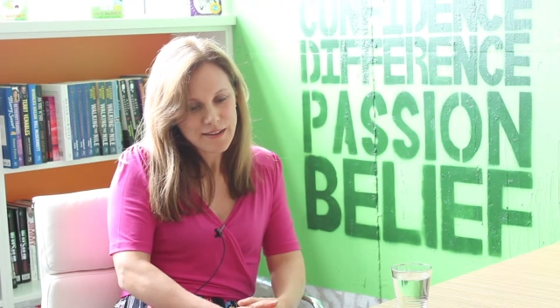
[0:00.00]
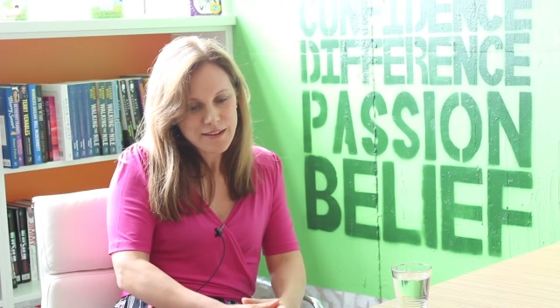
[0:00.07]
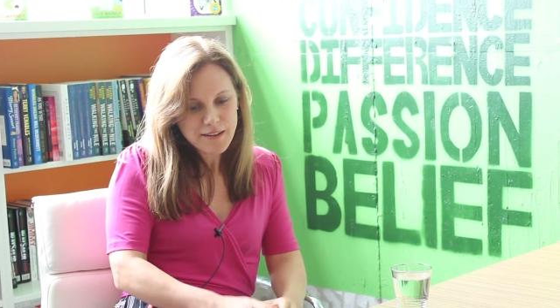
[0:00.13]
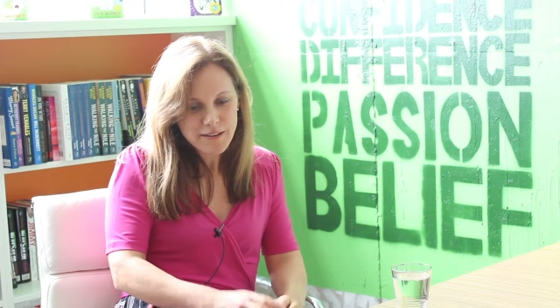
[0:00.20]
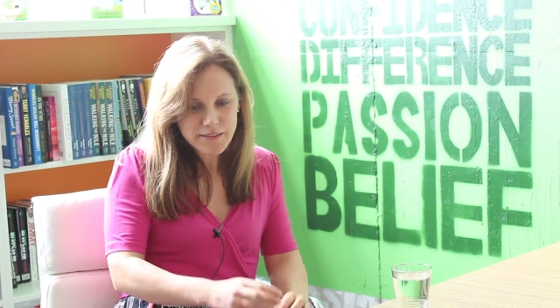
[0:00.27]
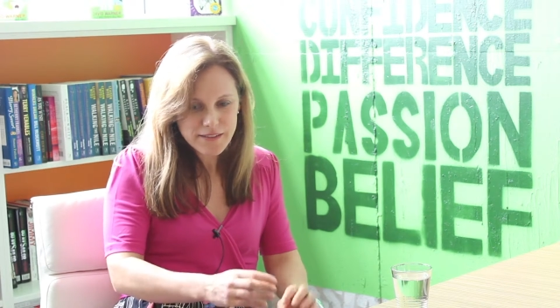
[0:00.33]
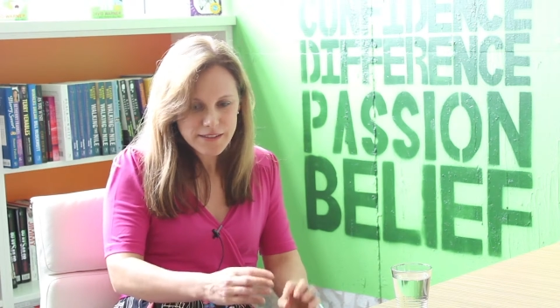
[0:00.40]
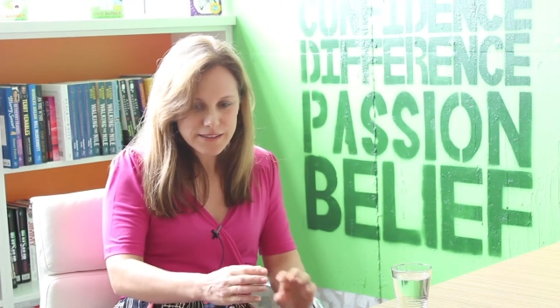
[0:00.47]

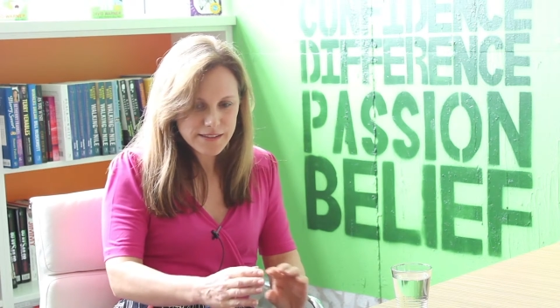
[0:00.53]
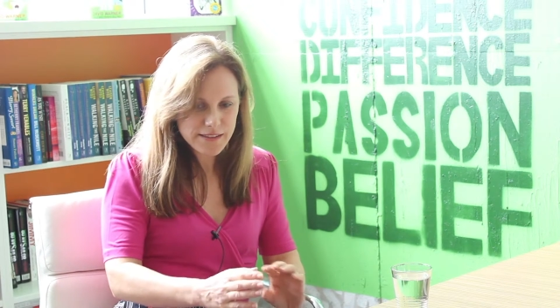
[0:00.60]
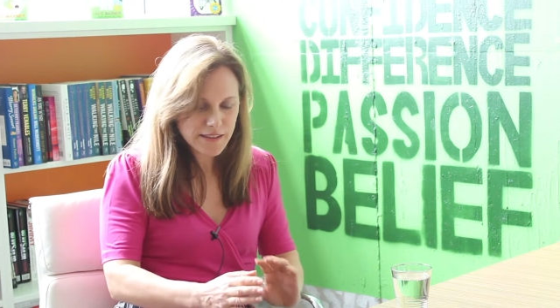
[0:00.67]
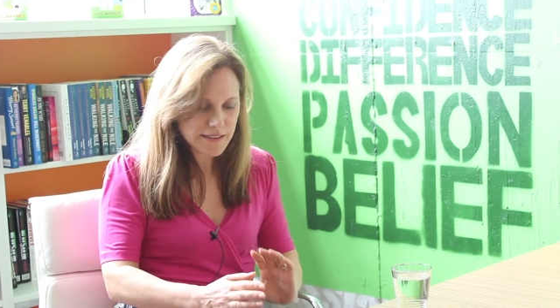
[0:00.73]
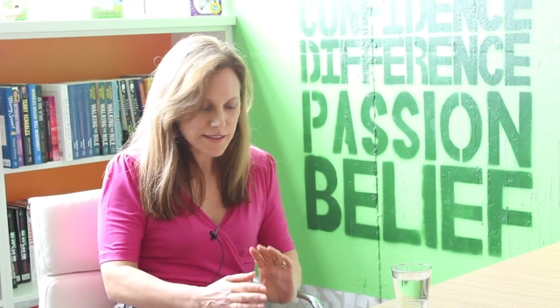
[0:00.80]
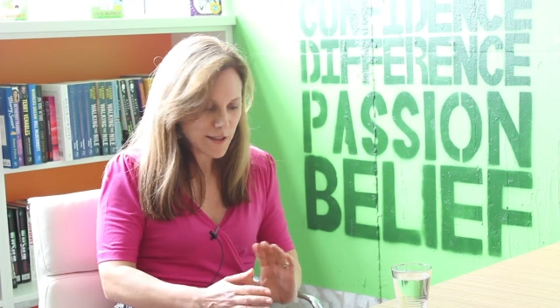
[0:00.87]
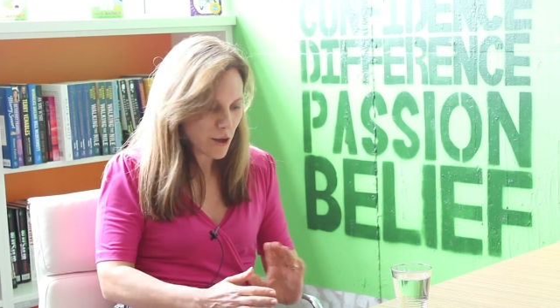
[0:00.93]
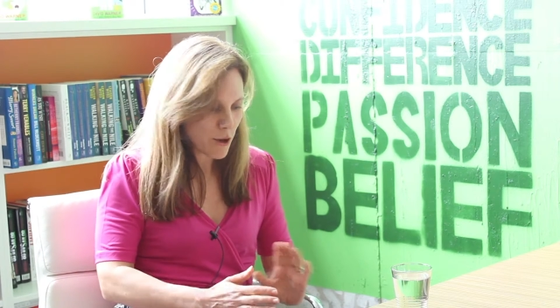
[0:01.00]
And
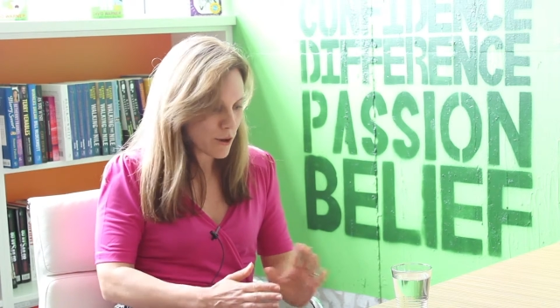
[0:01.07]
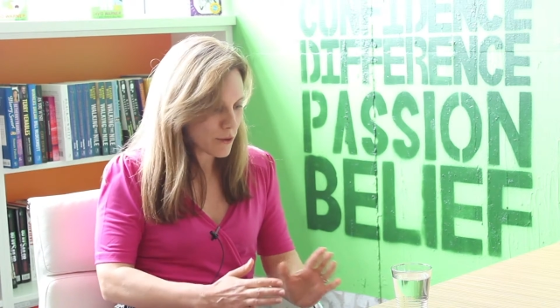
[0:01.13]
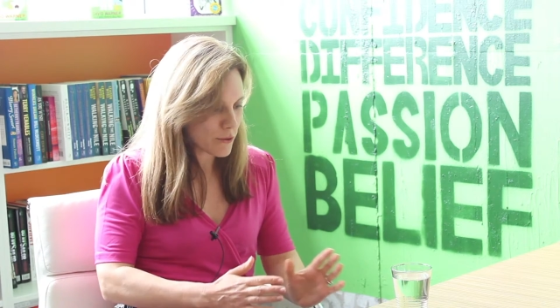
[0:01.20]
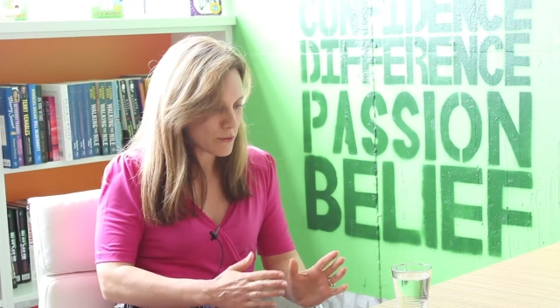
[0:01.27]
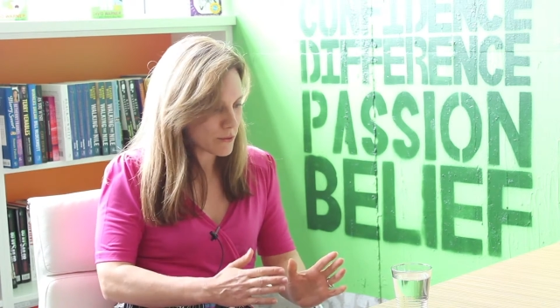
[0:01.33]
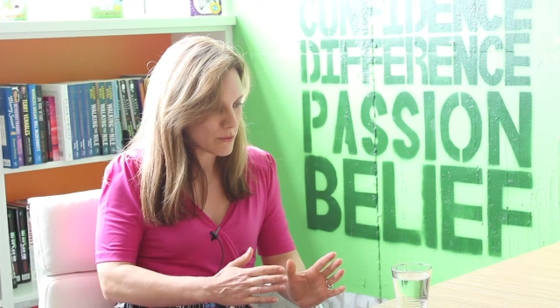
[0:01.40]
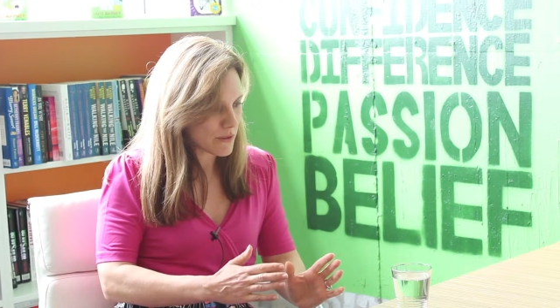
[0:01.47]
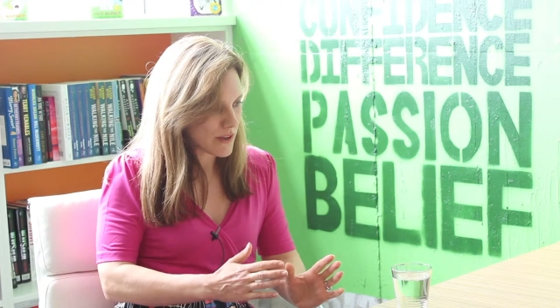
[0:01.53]
this
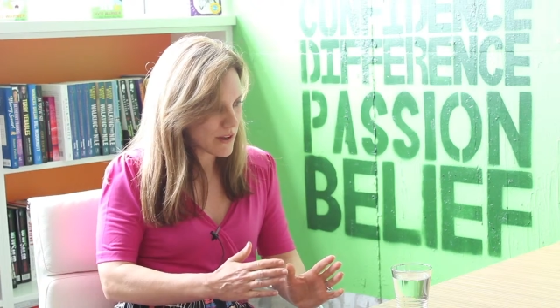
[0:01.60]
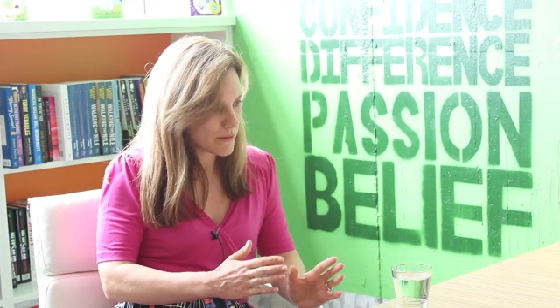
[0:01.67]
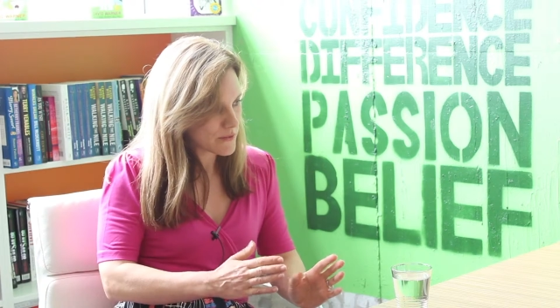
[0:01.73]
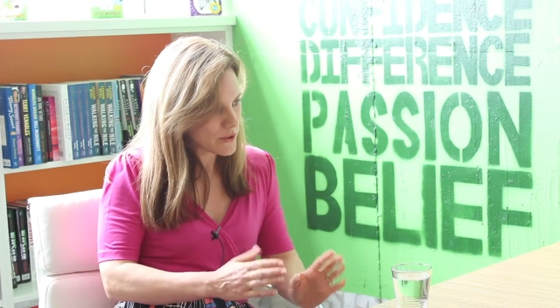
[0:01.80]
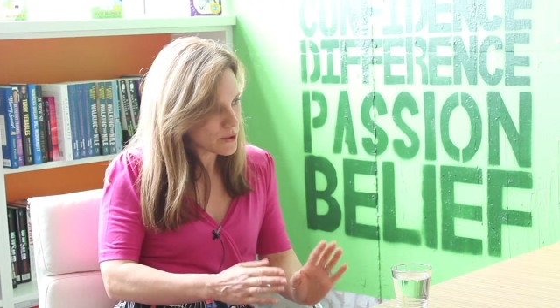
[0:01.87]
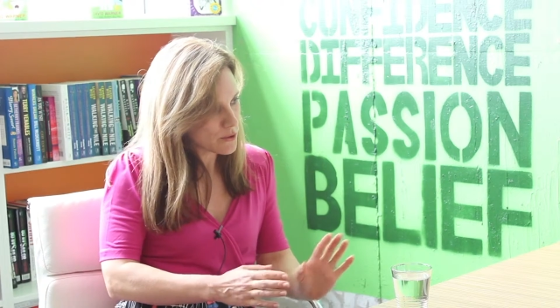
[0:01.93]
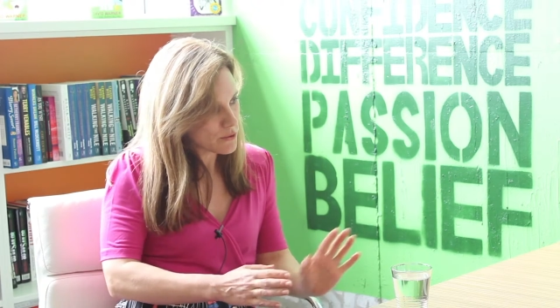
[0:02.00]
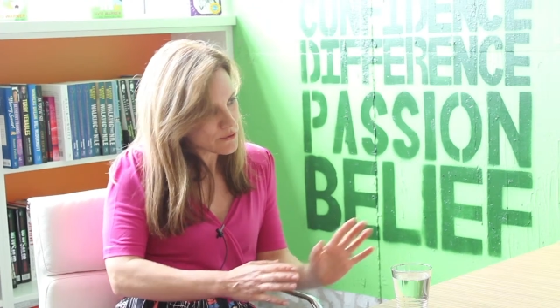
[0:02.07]
whole,
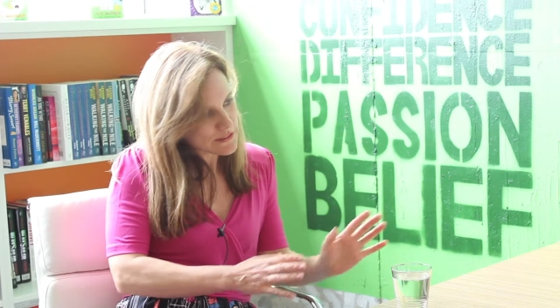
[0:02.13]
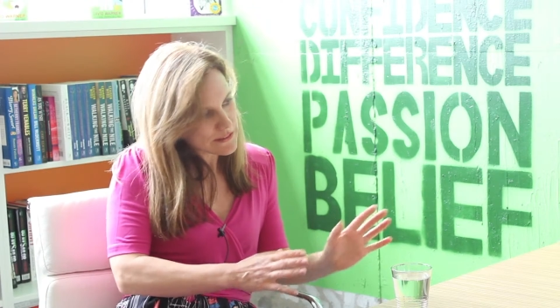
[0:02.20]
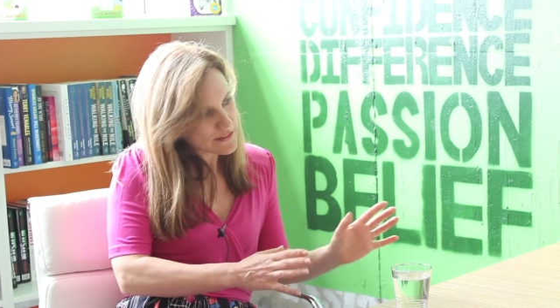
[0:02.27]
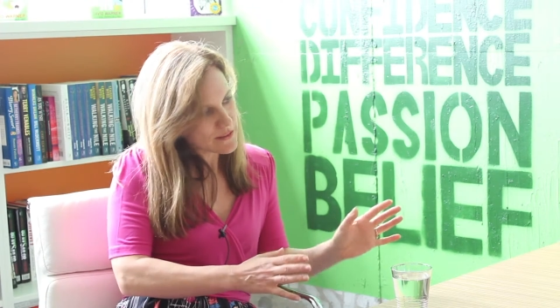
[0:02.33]
you did